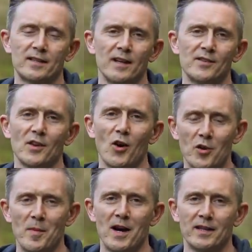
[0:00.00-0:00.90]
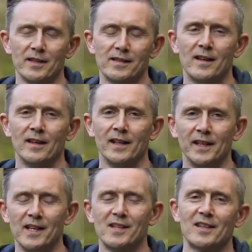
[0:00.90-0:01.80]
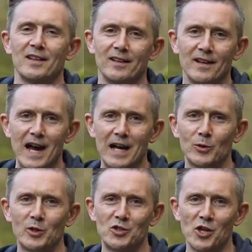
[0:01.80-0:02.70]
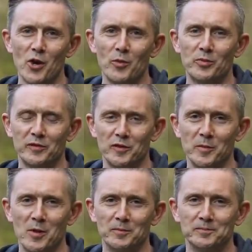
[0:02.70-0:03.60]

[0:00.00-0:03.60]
scents on the market. It is Acqua di Gio Profumo.